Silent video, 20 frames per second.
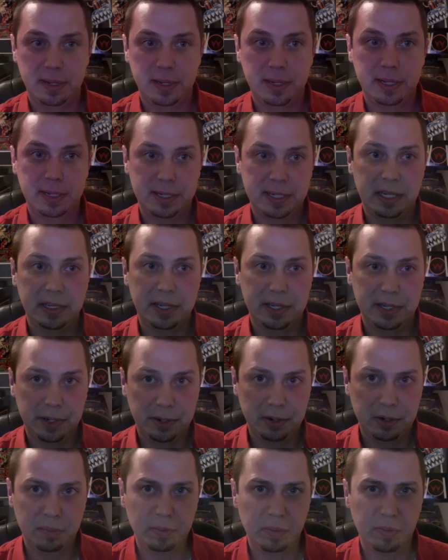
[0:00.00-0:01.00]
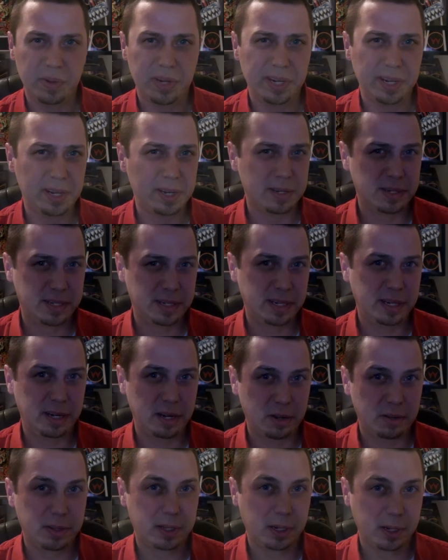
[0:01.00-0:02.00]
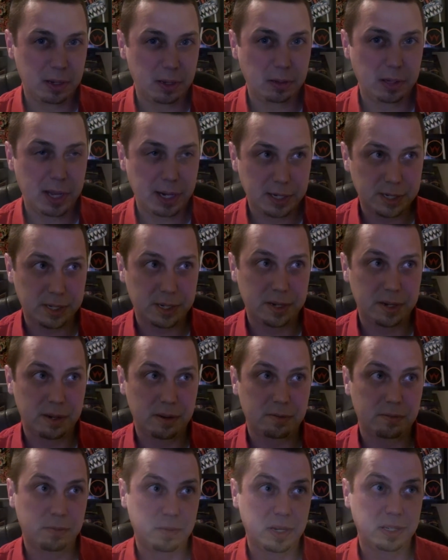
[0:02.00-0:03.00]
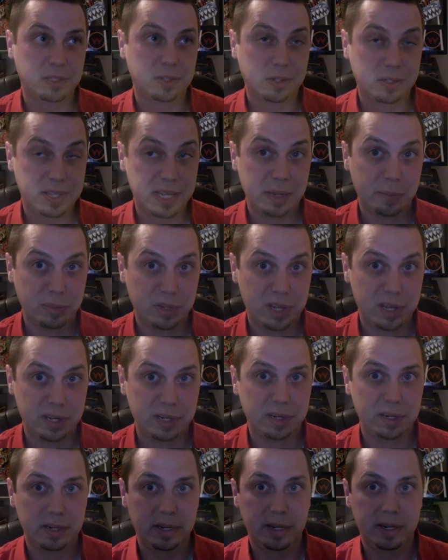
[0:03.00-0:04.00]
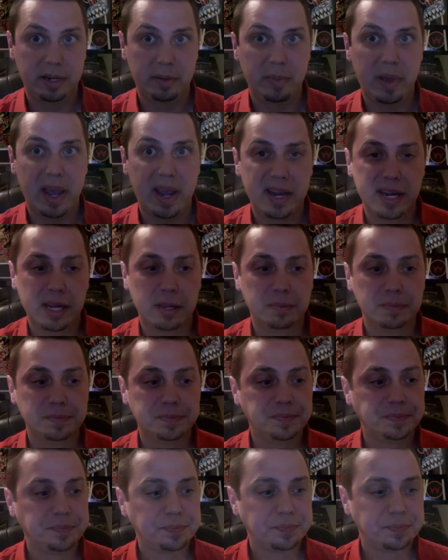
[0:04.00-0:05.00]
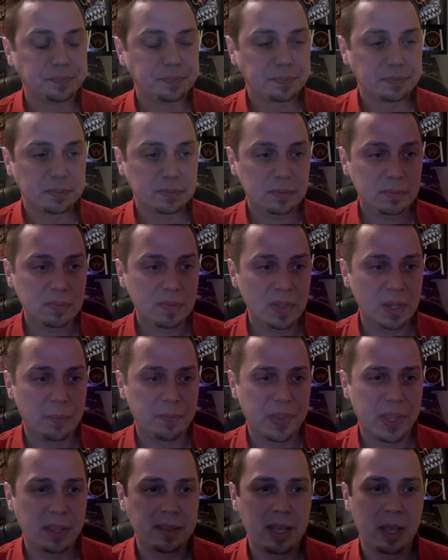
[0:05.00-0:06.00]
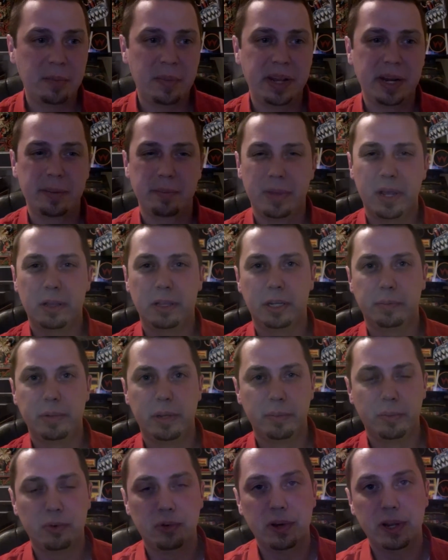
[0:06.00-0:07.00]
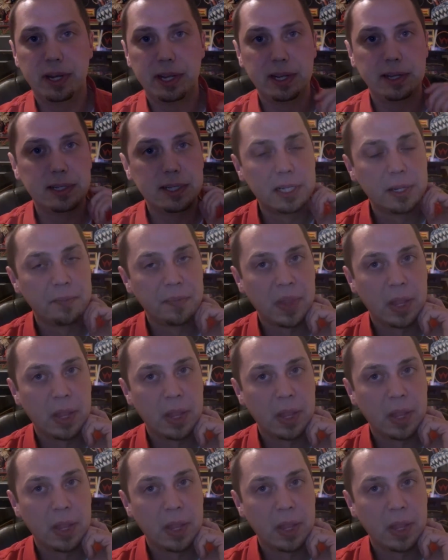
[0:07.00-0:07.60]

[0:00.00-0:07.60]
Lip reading: He could see the tube, but he didn't see the collection of what looked like blood in a bag, and that made him a little bit more at ease.